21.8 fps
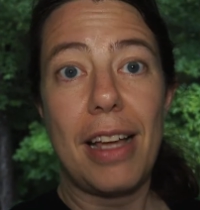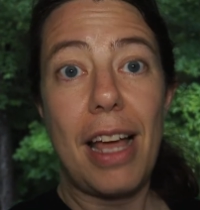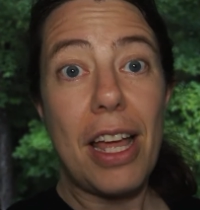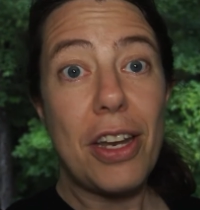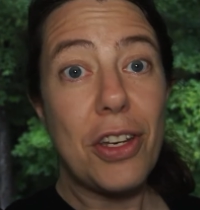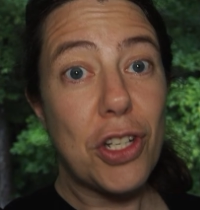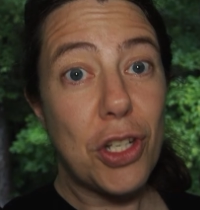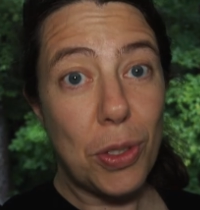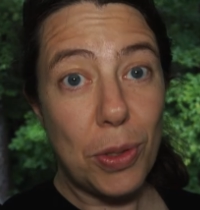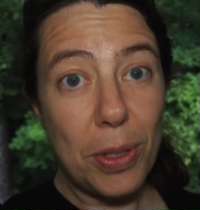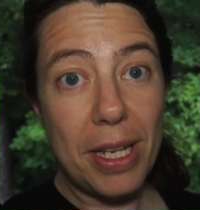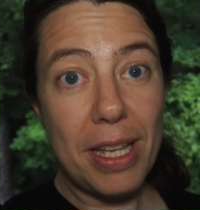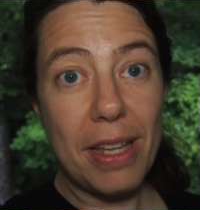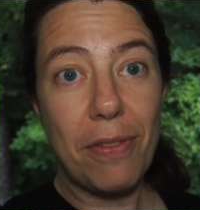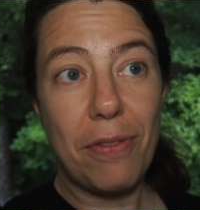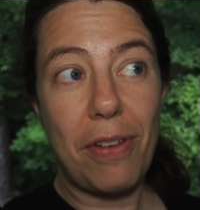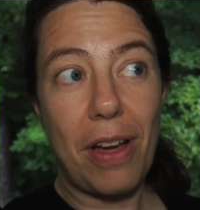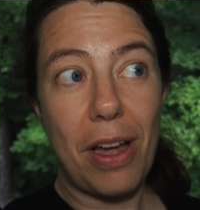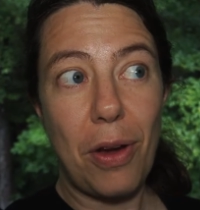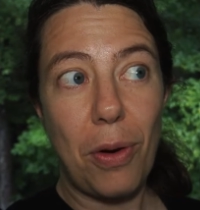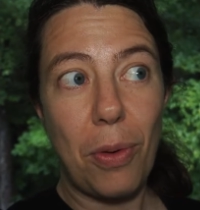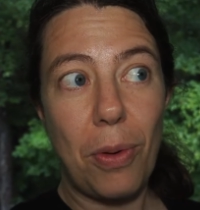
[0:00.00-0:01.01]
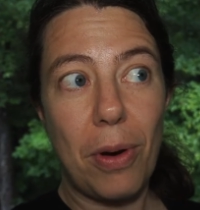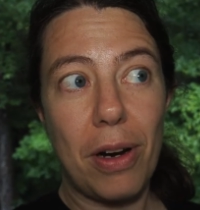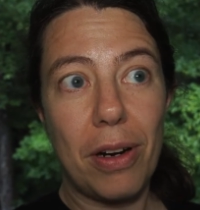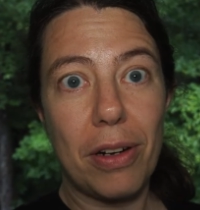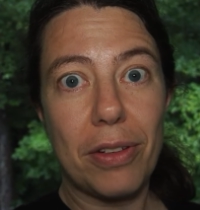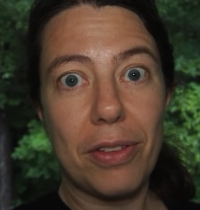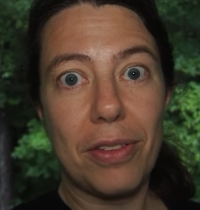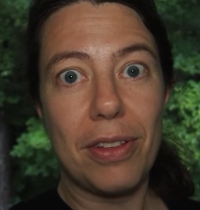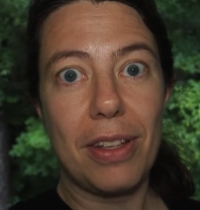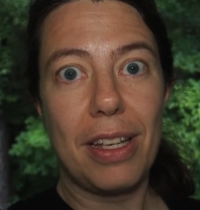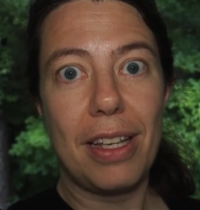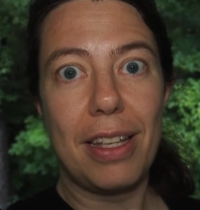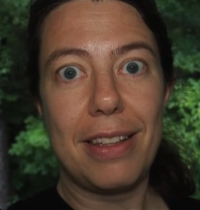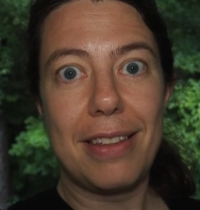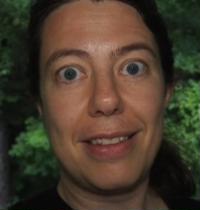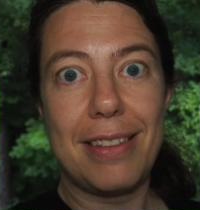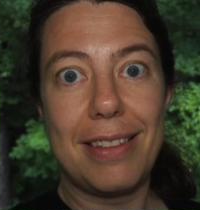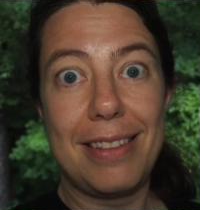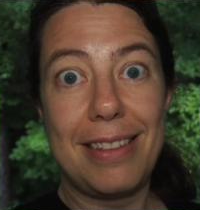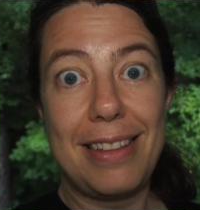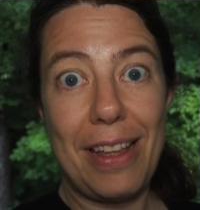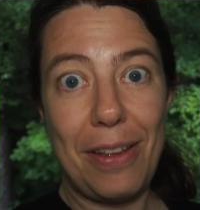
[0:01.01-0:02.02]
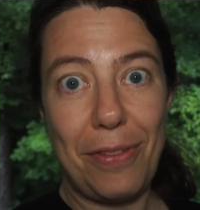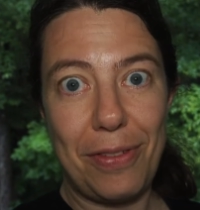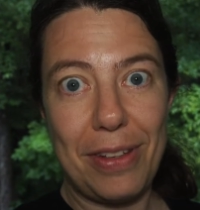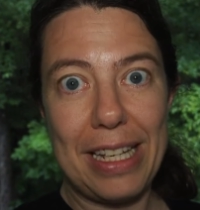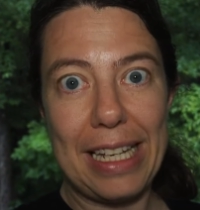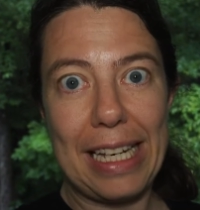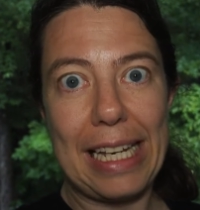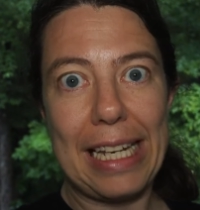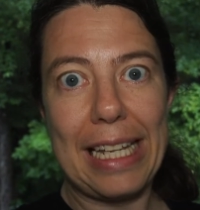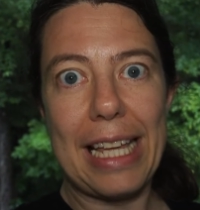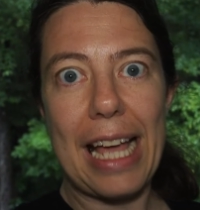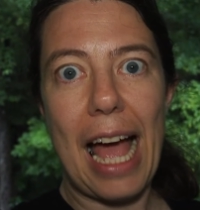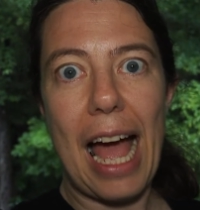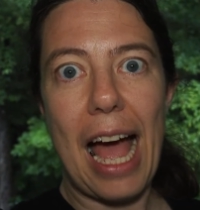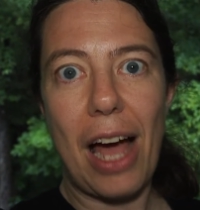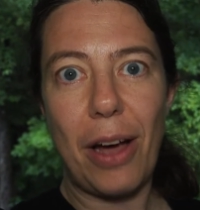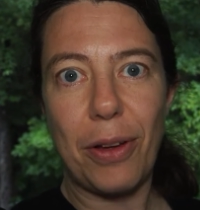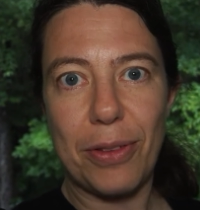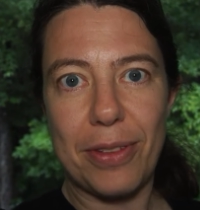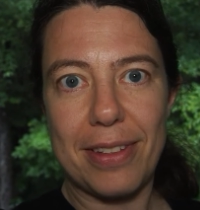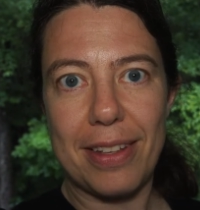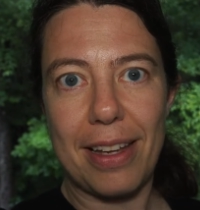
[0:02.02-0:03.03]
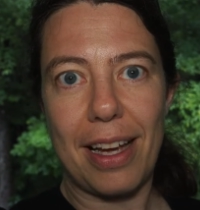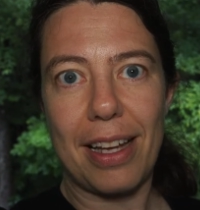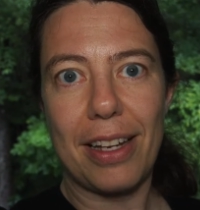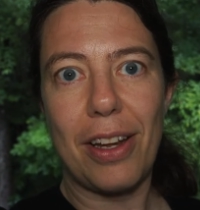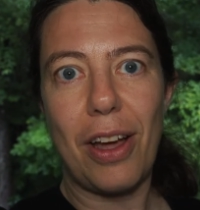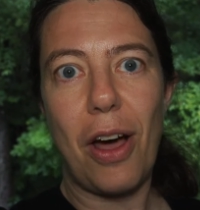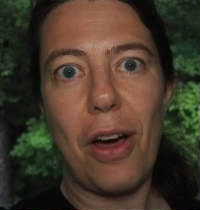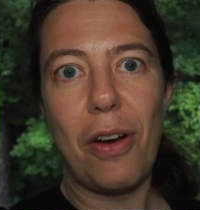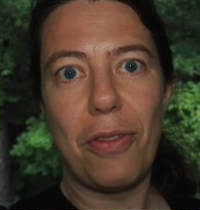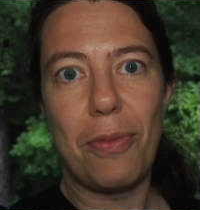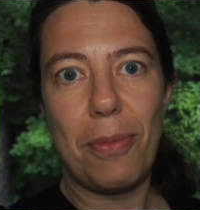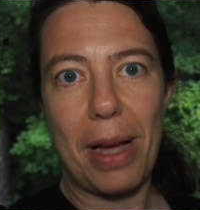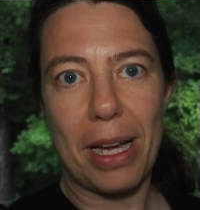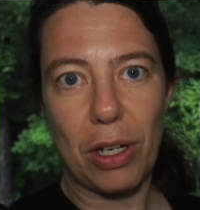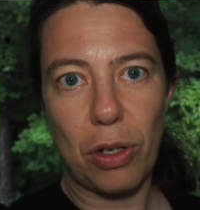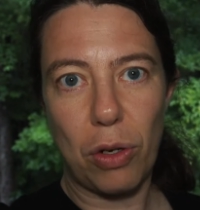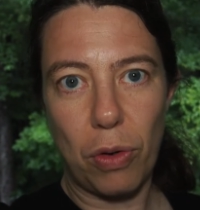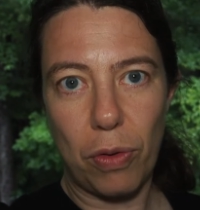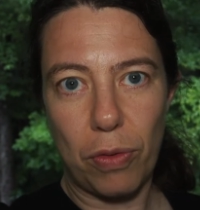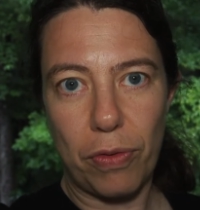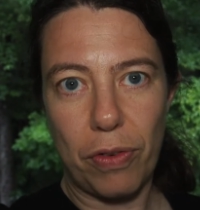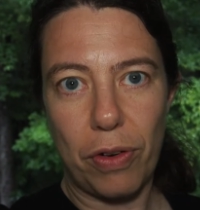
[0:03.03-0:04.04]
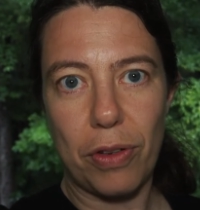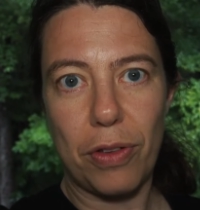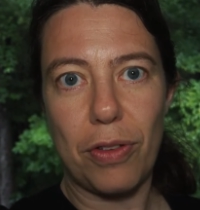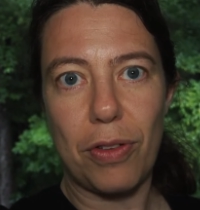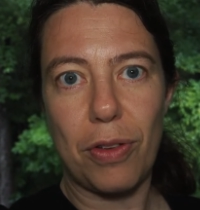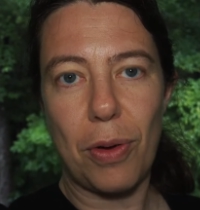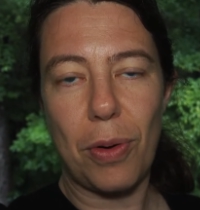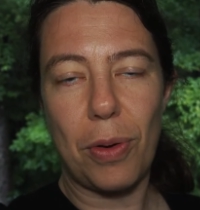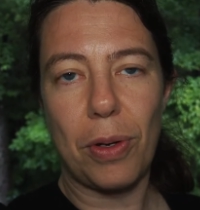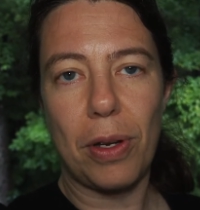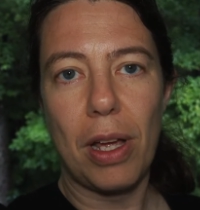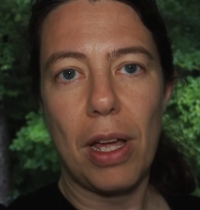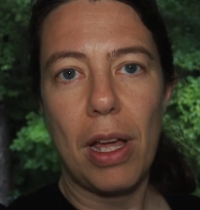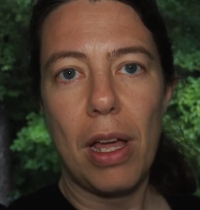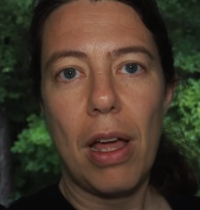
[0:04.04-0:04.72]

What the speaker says: And shooting fireworks, it's definitely outside of my comfort zone.